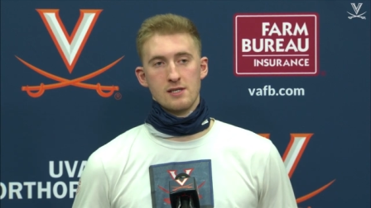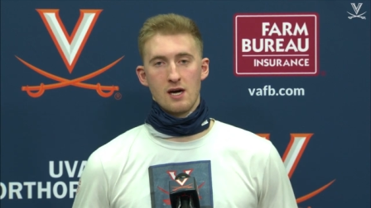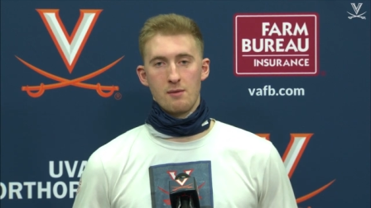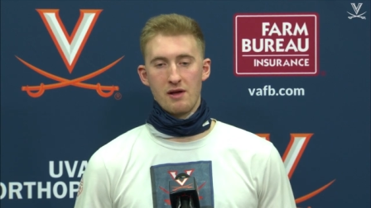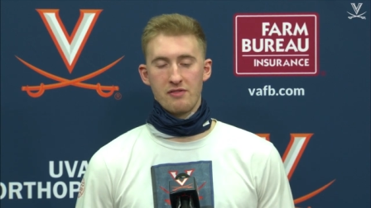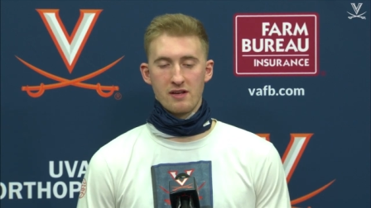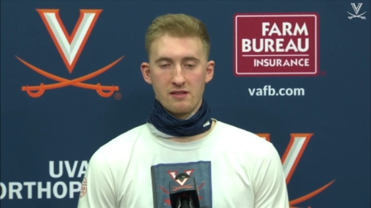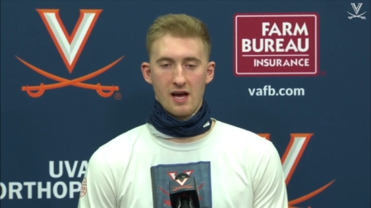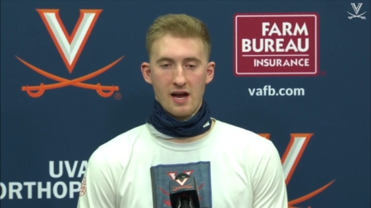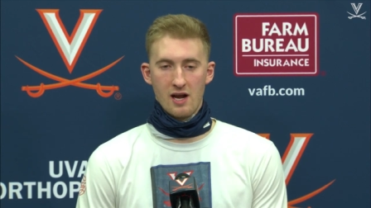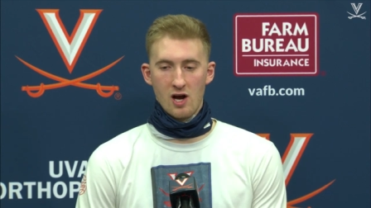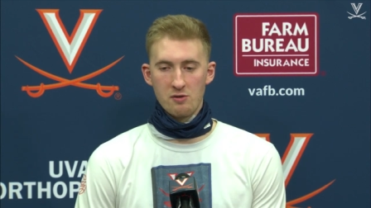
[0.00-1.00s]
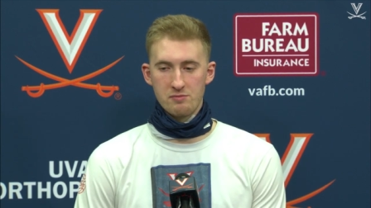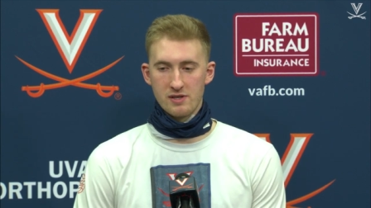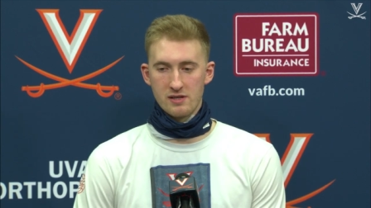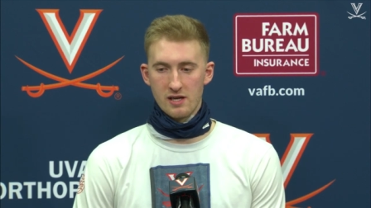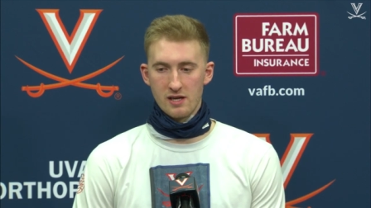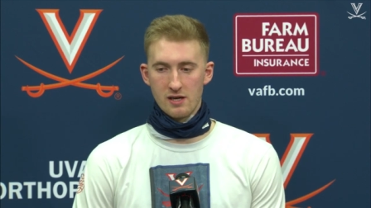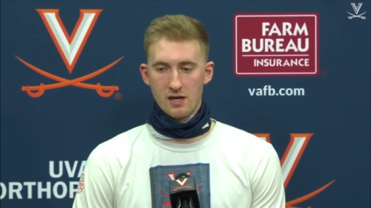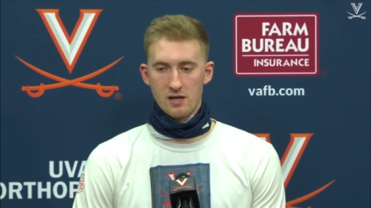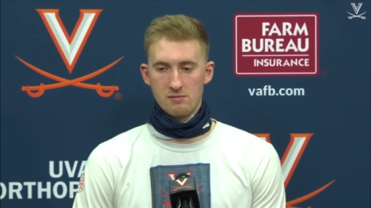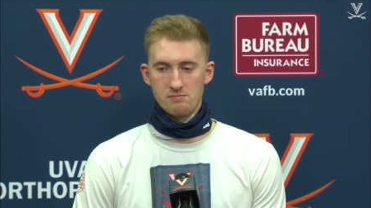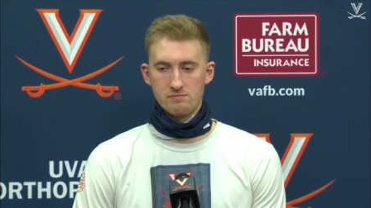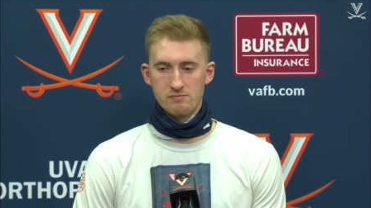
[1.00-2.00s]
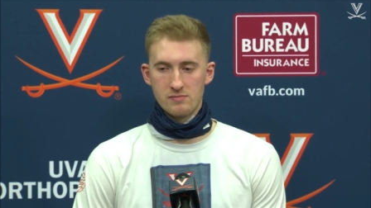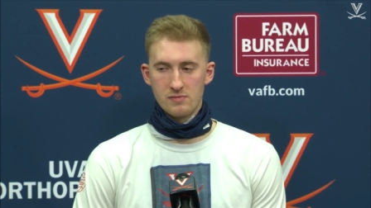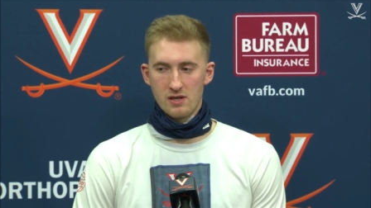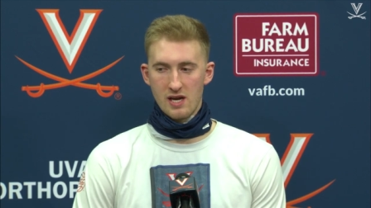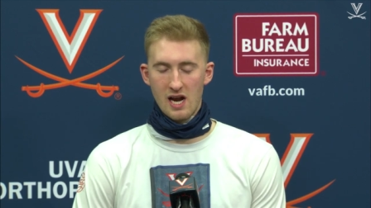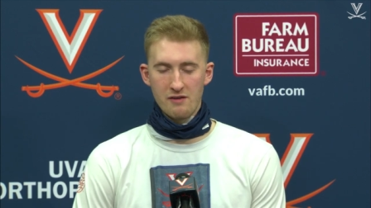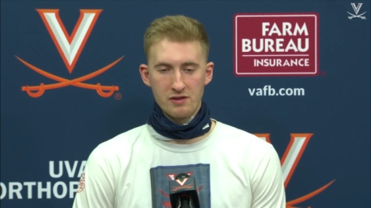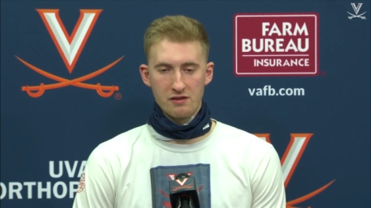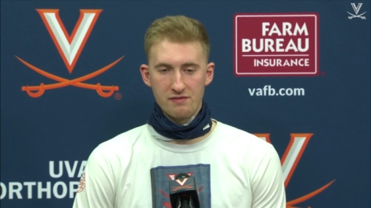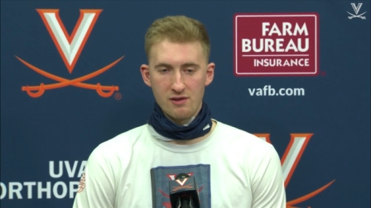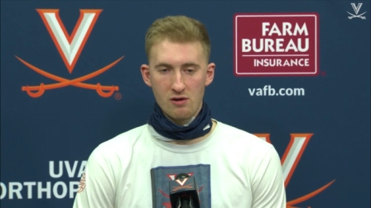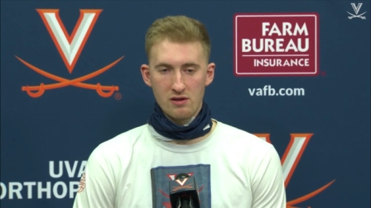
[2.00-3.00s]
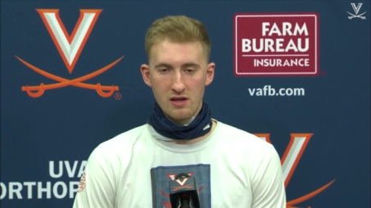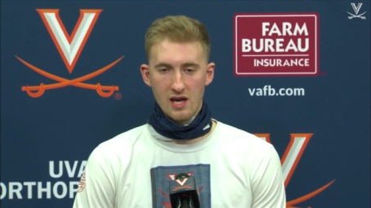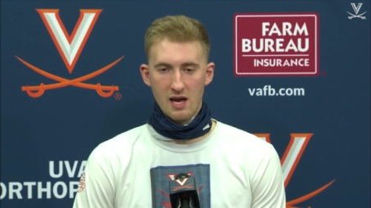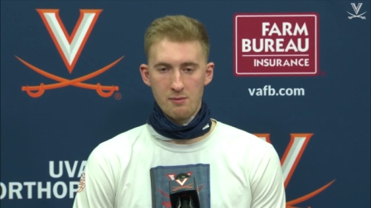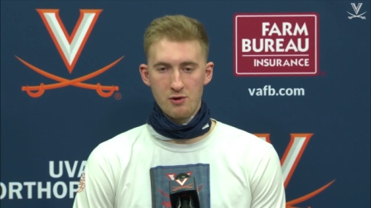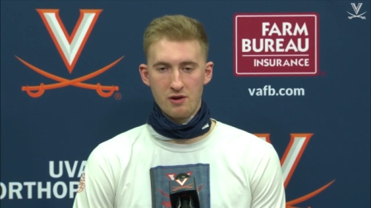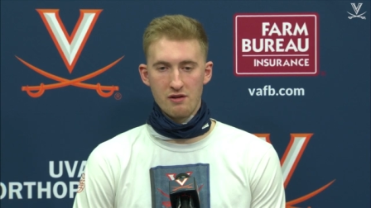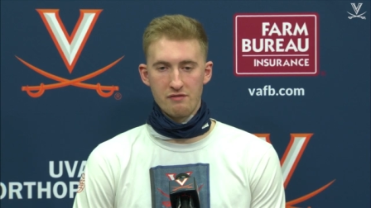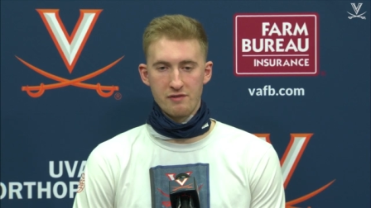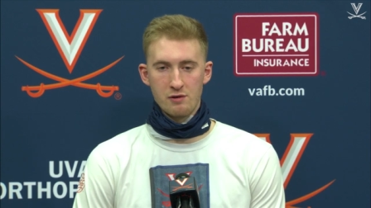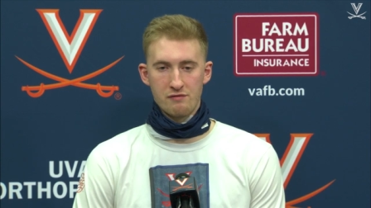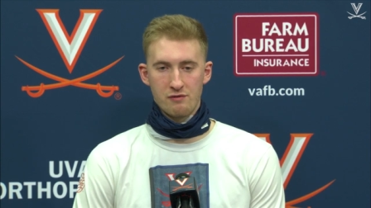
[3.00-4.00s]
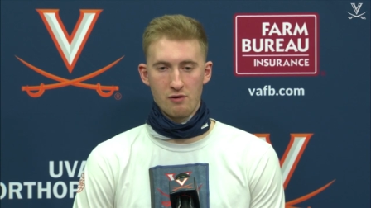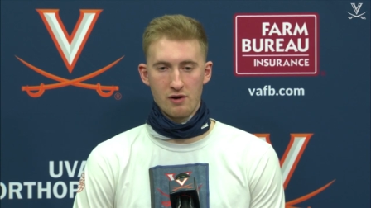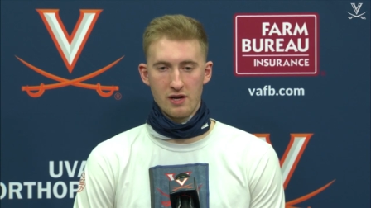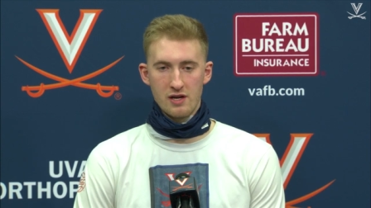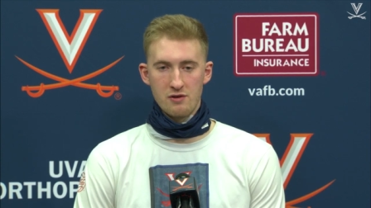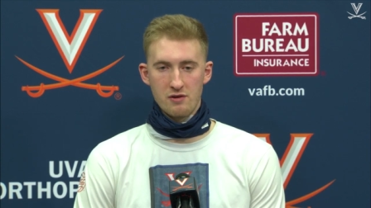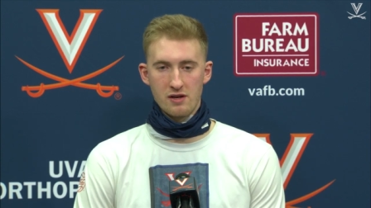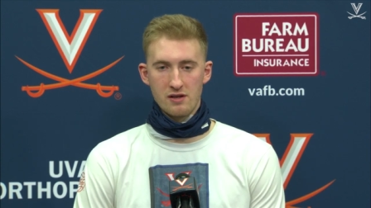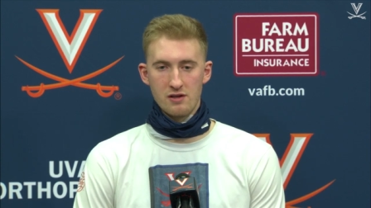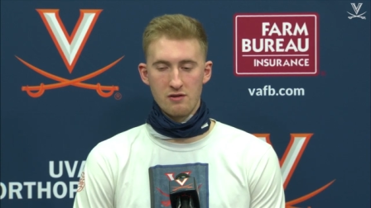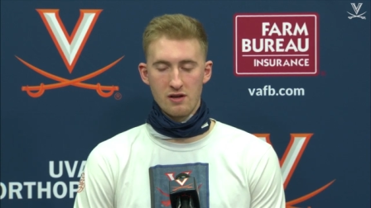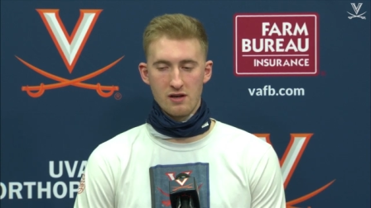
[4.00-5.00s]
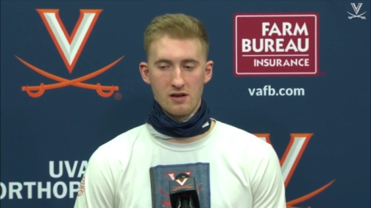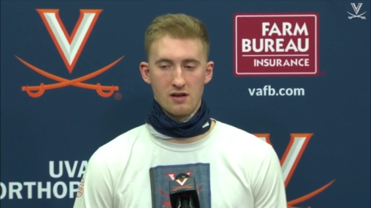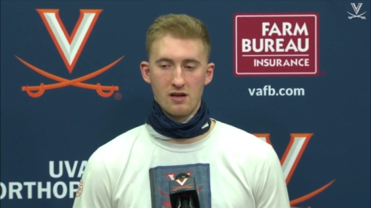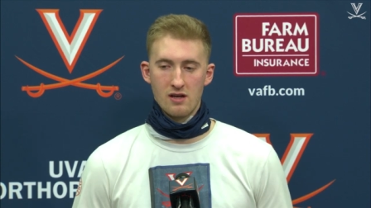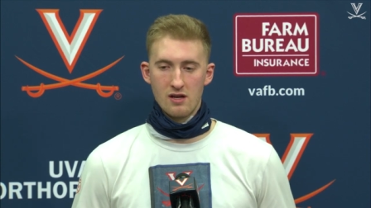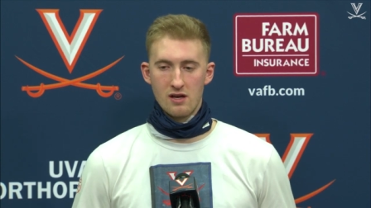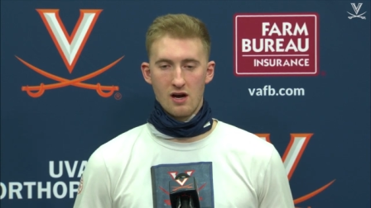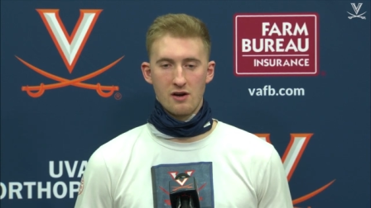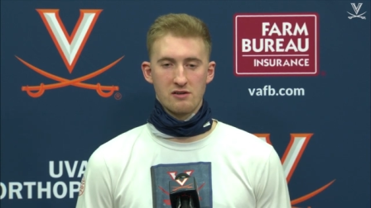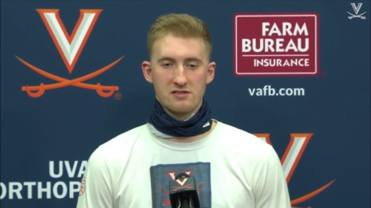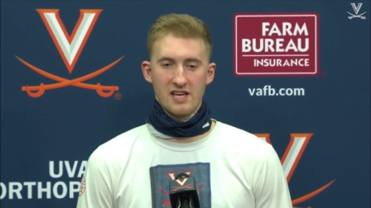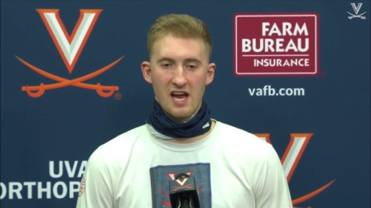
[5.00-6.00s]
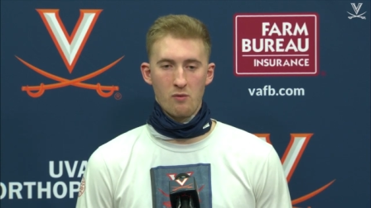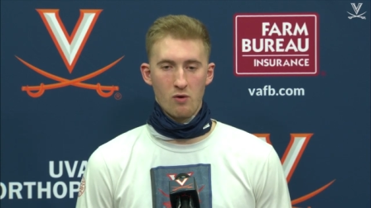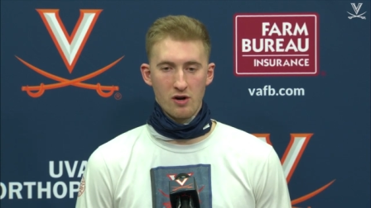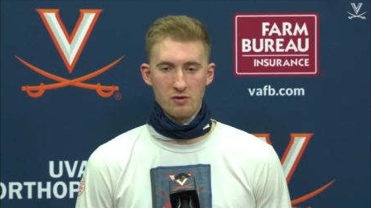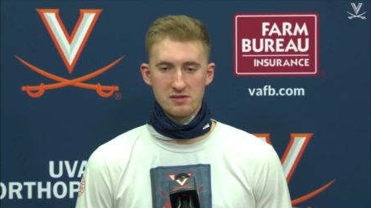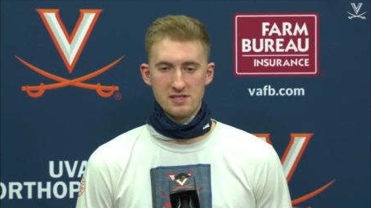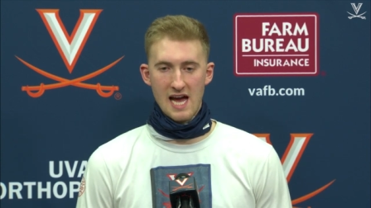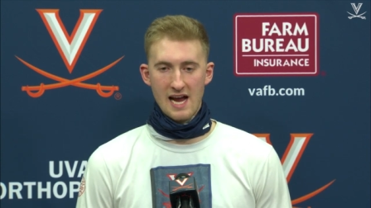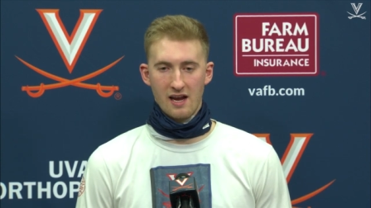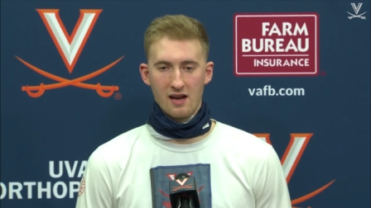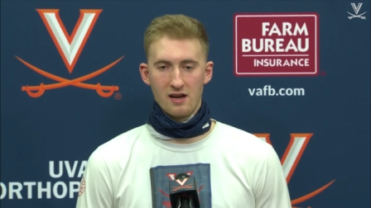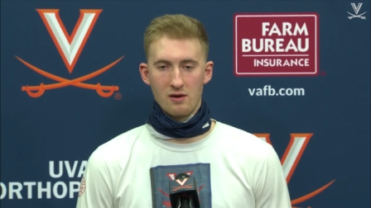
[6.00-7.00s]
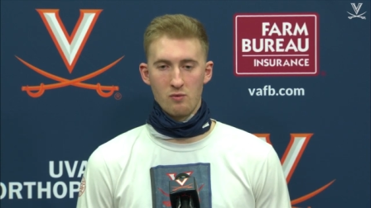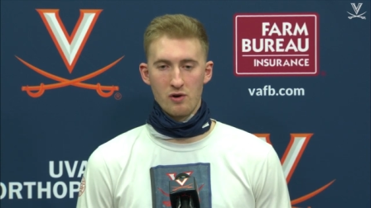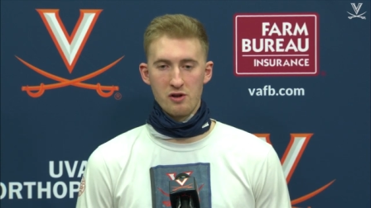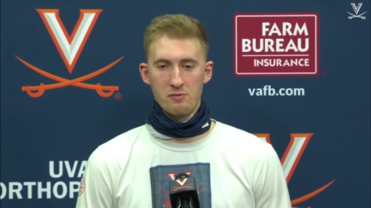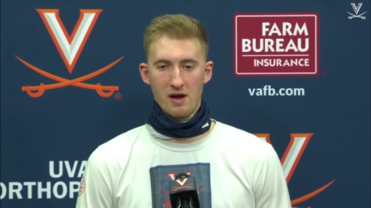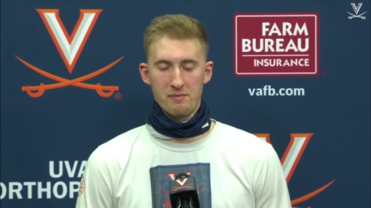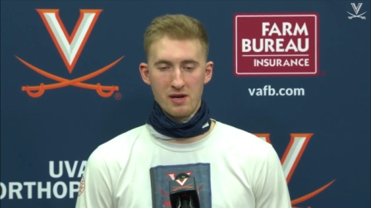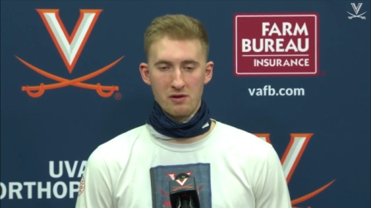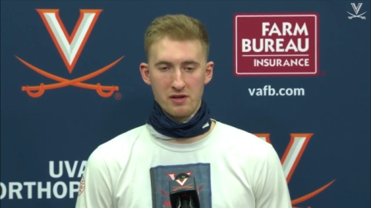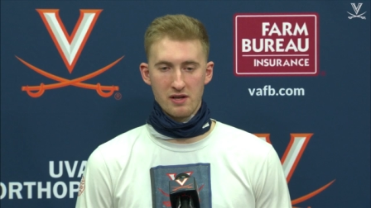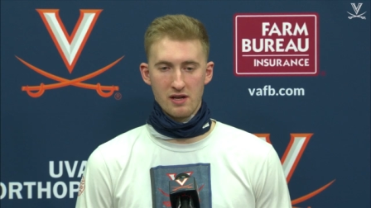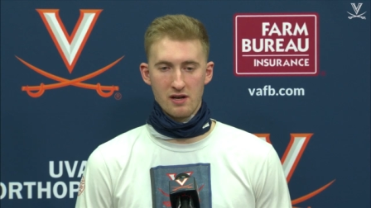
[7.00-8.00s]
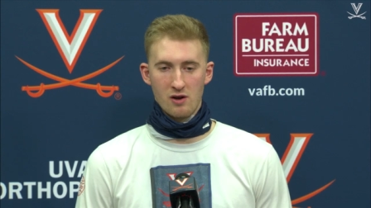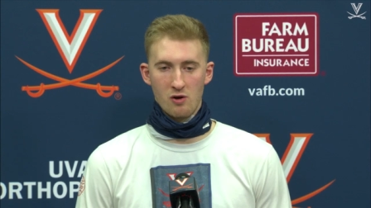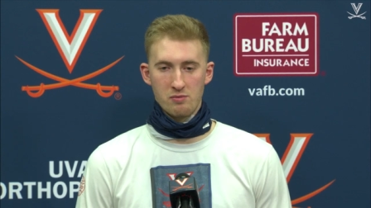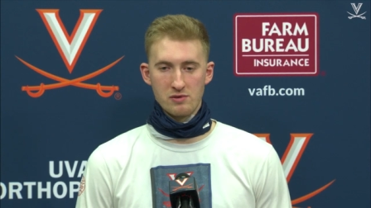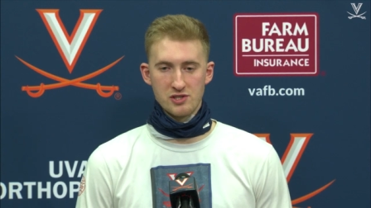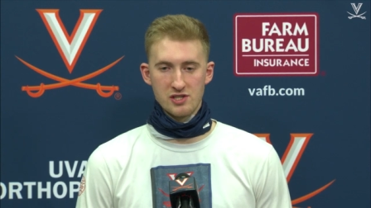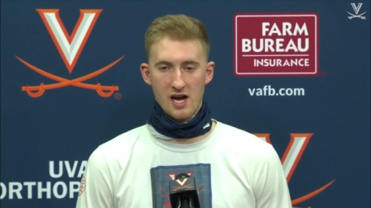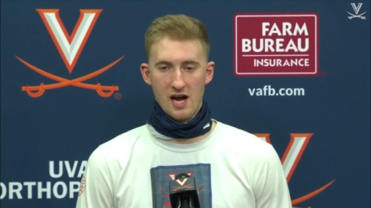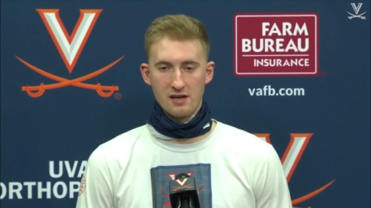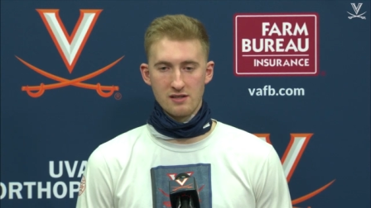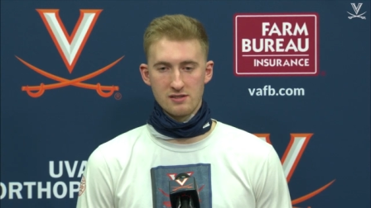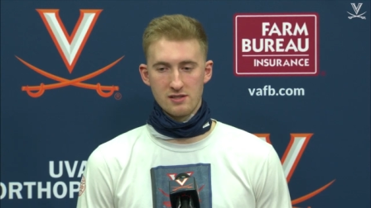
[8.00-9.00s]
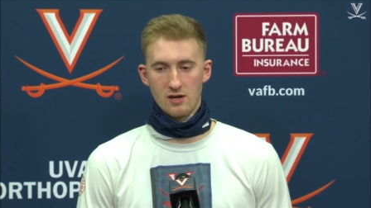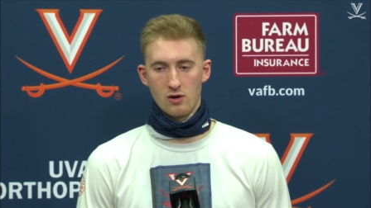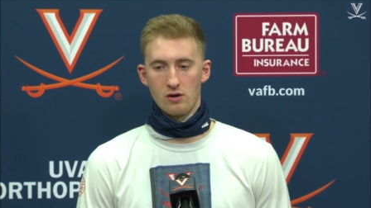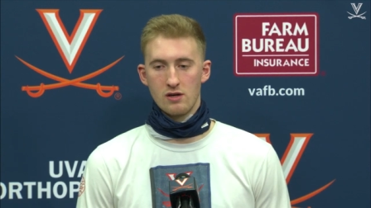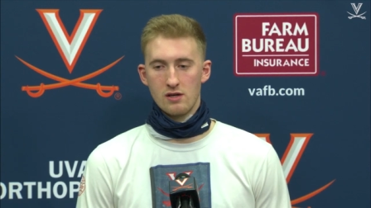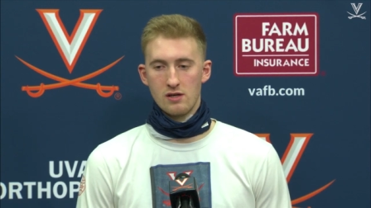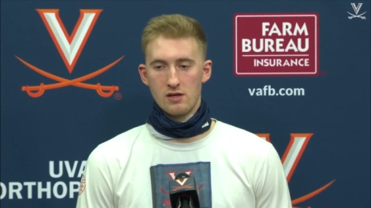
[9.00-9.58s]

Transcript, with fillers: um, I think that helped, and then um, kind of in the flow of the game, you get a feel for it, and you can you can understand where to attack it and where you might be able to get an open shot. So.